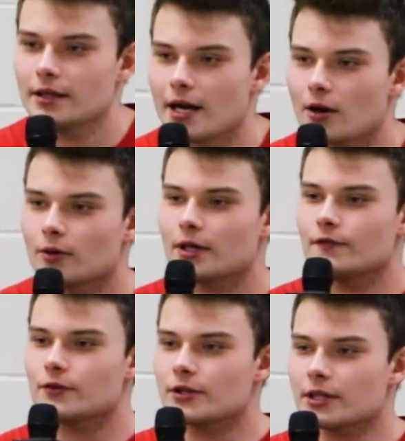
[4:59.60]
Now,
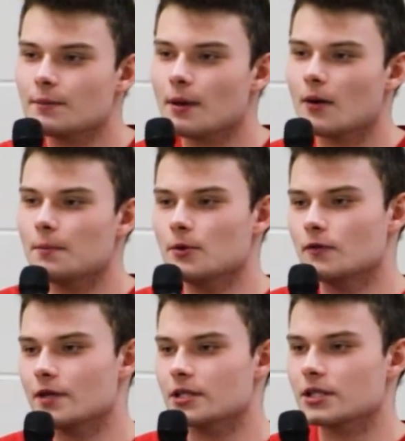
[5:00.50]
if you think about
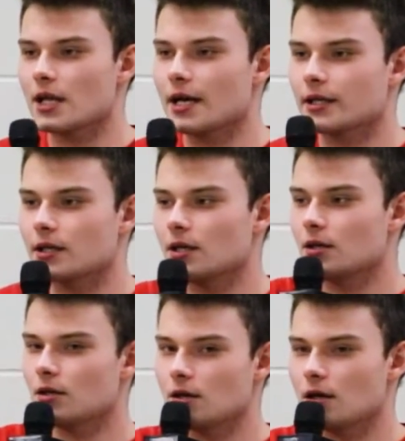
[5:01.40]
movies like
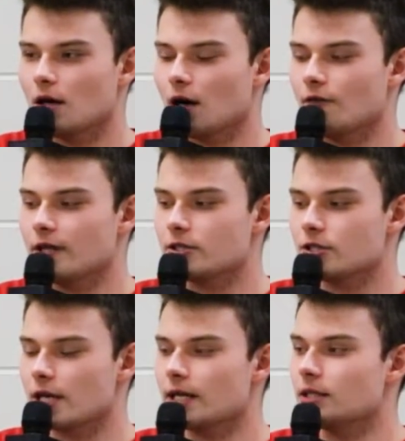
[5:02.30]

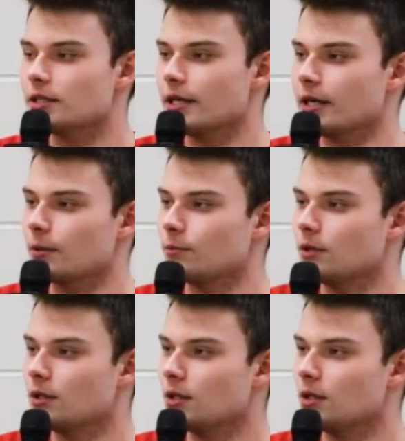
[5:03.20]
Avengers Endgame,